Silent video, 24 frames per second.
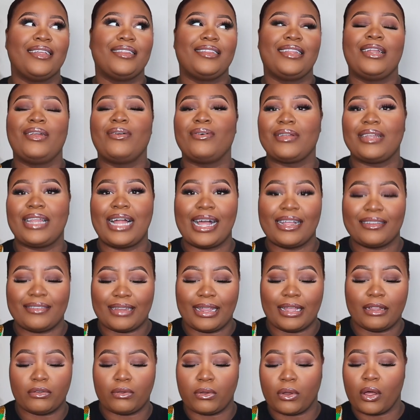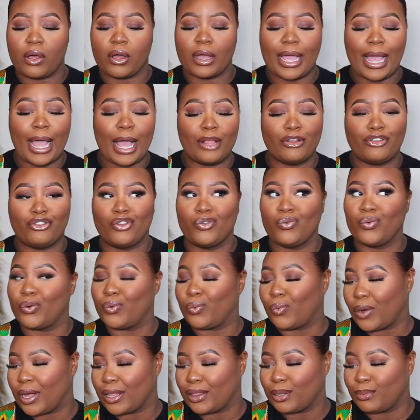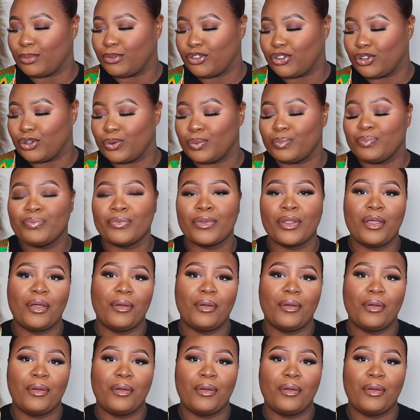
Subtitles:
they don't last as long as you would want them to.